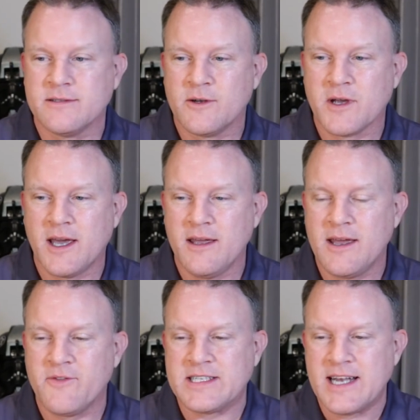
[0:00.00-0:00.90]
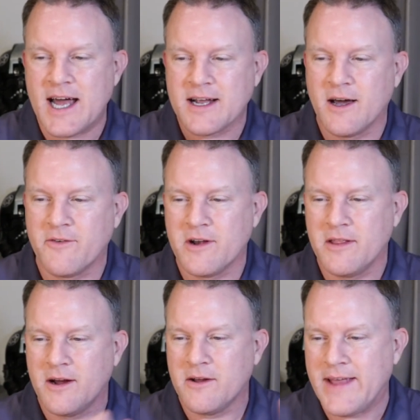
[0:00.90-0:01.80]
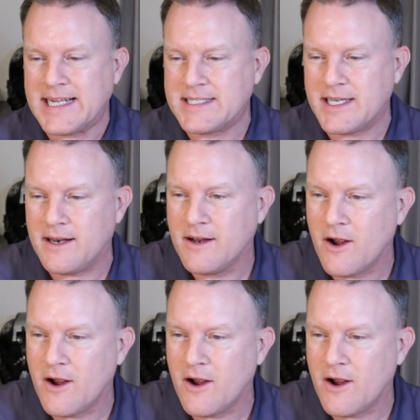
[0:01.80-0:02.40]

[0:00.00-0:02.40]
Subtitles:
Okay, if it's not covered in there, that's it.